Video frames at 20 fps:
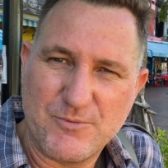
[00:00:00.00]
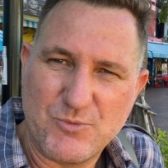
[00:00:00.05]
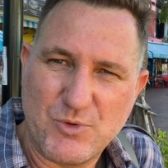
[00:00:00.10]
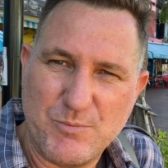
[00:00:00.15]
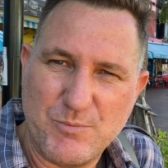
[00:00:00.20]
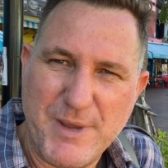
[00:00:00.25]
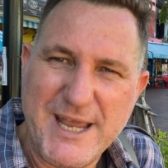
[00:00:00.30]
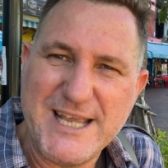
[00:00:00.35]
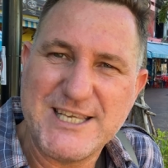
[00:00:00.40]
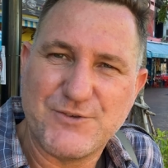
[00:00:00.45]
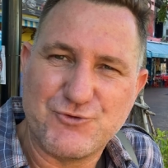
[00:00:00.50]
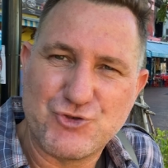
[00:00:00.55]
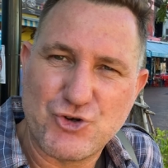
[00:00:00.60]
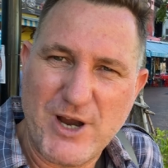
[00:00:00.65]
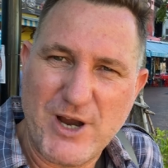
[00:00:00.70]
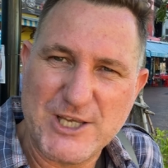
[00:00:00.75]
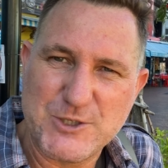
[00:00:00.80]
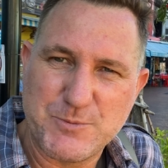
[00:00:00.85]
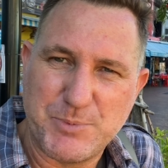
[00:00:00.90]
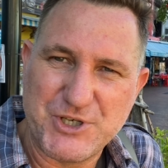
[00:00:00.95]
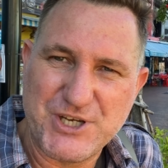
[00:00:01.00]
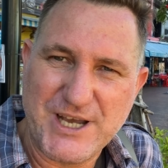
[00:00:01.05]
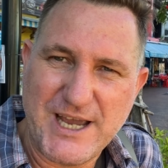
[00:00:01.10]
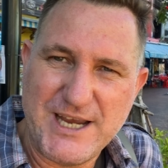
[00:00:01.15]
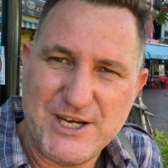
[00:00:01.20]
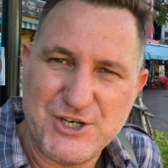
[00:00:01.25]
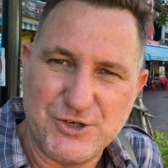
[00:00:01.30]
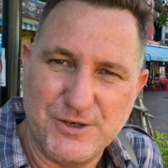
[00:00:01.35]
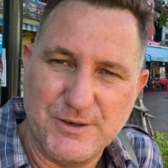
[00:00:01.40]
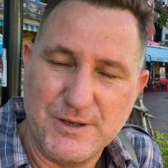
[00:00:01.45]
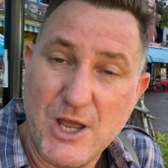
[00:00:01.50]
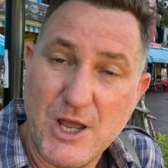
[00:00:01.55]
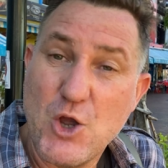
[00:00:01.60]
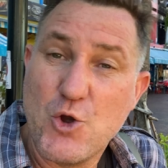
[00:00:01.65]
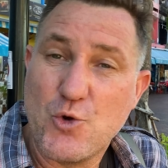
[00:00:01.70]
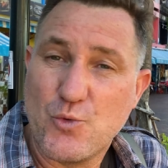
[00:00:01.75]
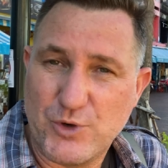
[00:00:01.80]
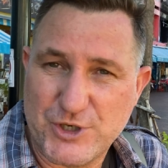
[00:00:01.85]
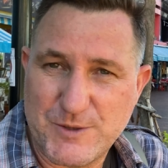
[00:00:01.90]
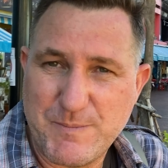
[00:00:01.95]
means of transportation,
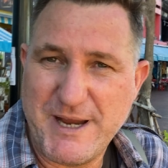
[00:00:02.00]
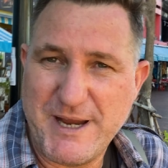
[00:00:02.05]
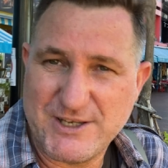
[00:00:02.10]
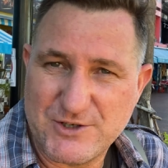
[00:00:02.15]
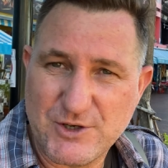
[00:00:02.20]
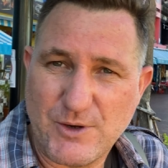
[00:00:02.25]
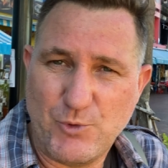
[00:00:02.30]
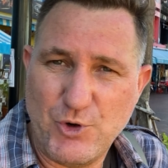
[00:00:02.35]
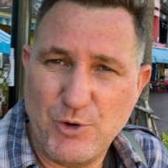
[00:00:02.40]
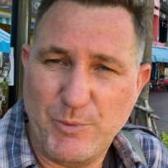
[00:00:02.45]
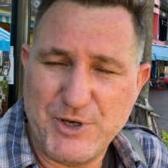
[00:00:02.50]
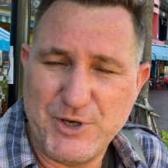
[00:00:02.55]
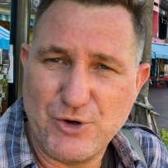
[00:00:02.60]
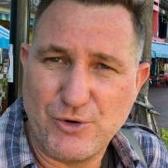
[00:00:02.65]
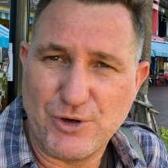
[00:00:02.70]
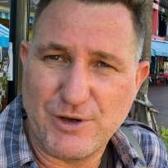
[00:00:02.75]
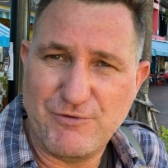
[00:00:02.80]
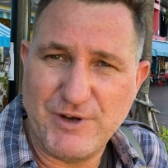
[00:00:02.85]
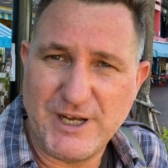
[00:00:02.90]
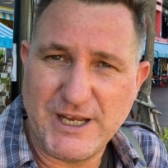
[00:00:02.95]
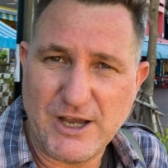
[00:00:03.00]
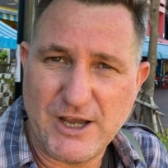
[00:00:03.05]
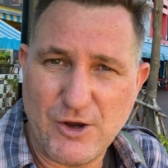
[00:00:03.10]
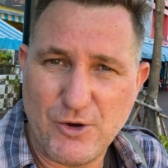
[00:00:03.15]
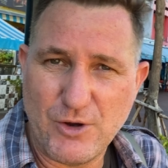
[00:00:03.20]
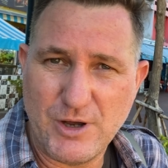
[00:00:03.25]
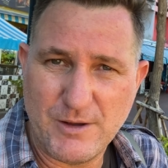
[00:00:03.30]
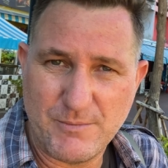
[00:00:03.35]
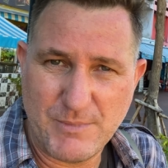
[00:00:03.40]
which means I will be doing a video